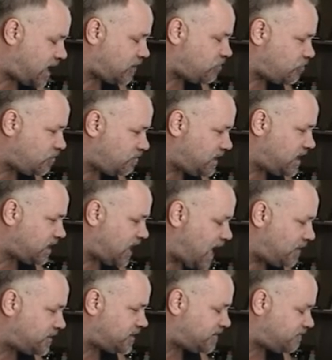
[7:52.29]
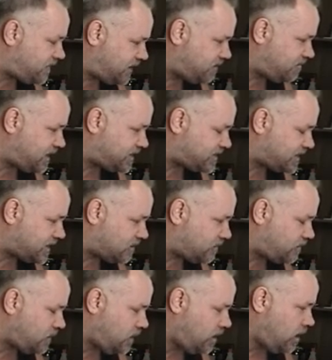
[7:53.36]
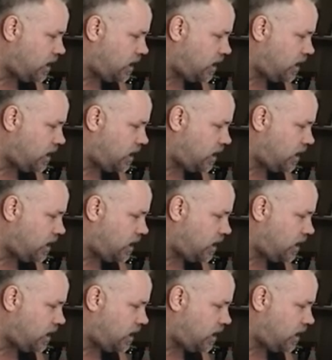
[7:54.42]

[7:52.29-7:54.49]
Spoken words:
I should be allowed to defend myself.